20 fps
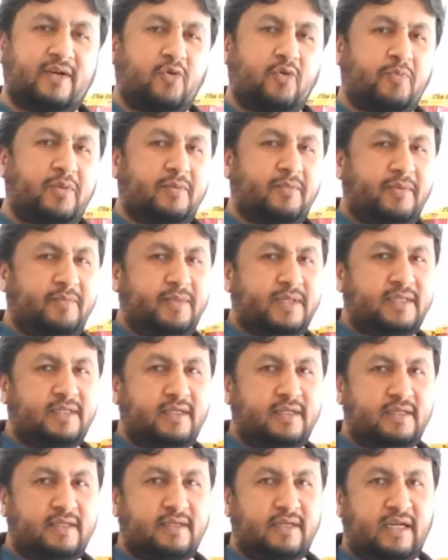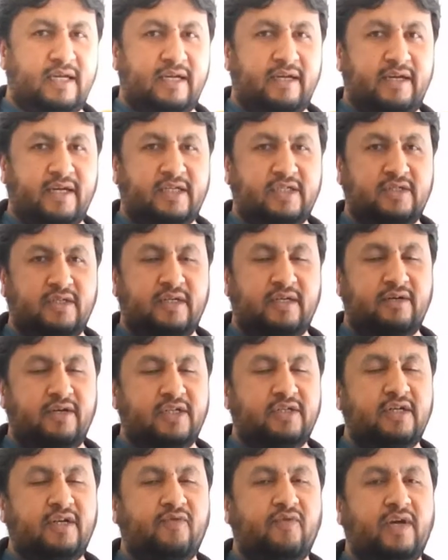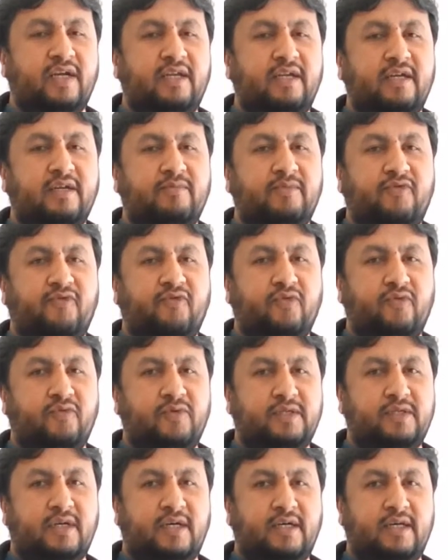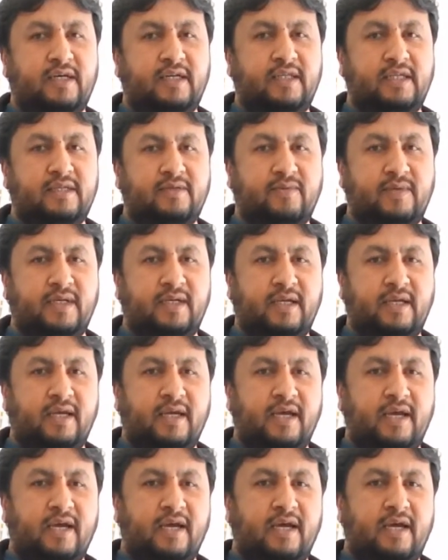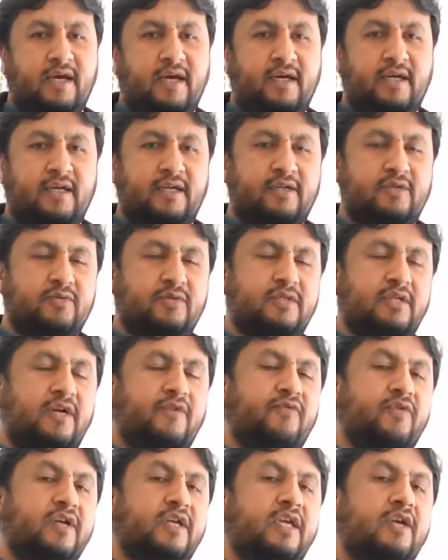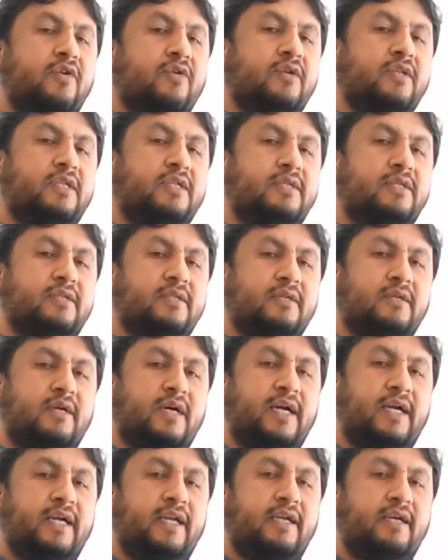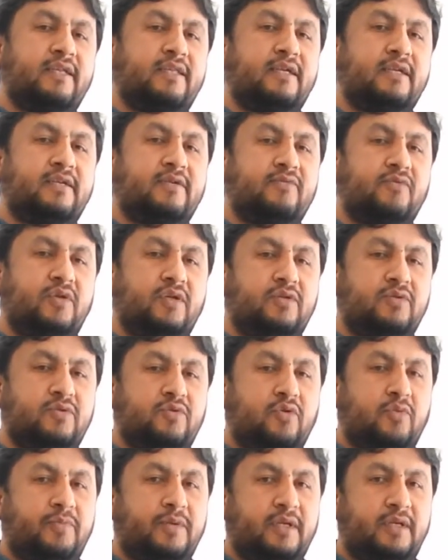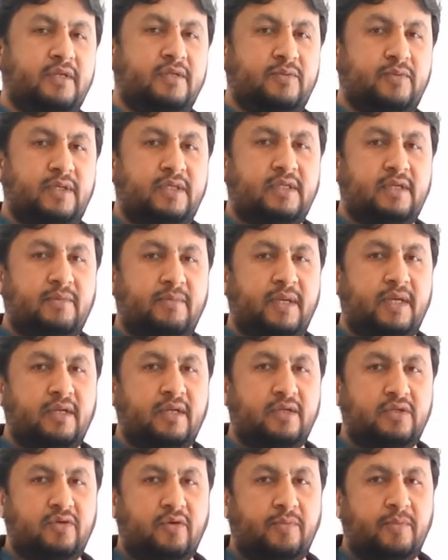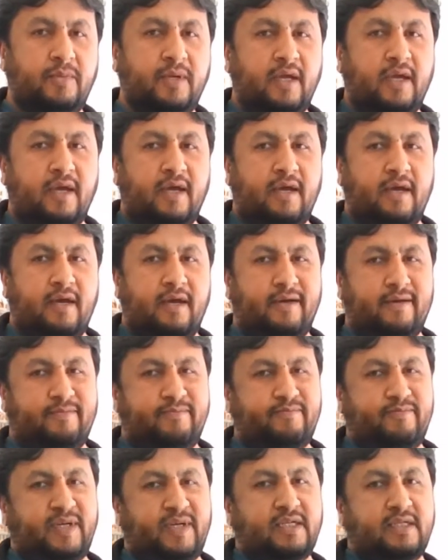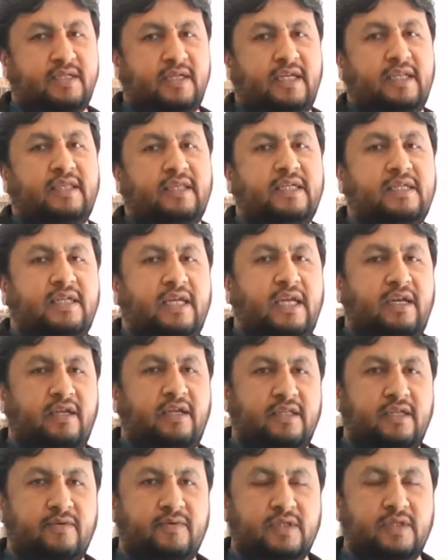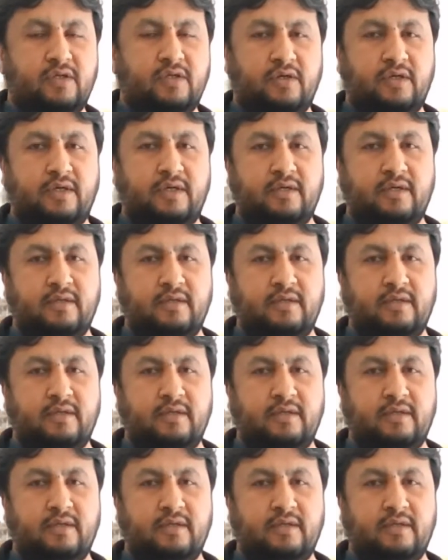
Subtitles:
I opened a business actually literally 1 year before we started this one, to start working on this idea that we should open a sweets and bakery shop, because in this area there was not